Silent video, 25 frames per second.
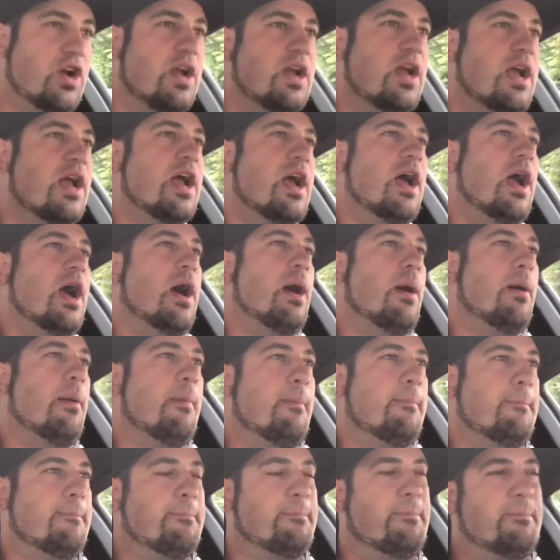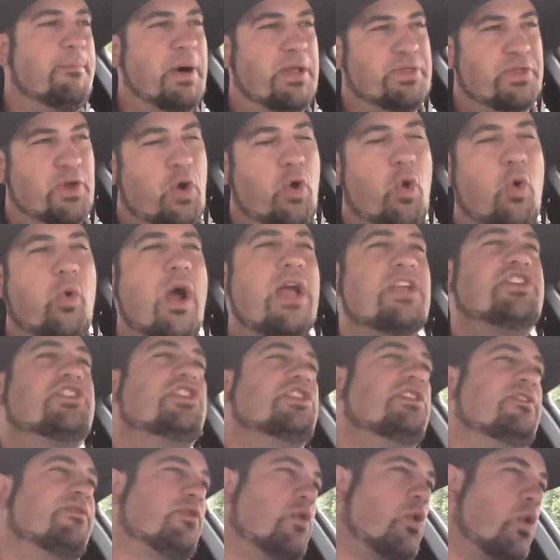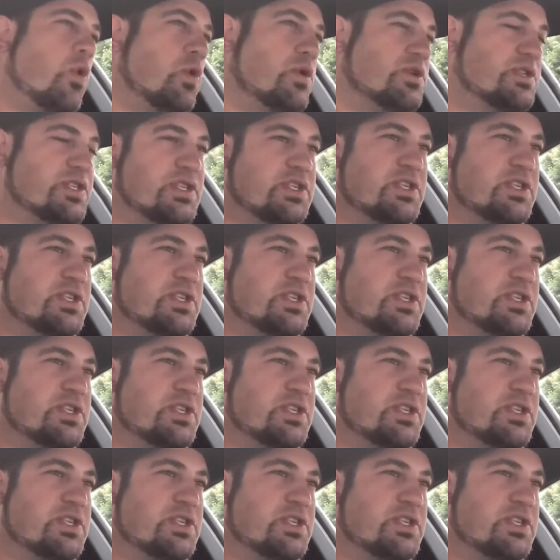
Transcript: But the question, of course,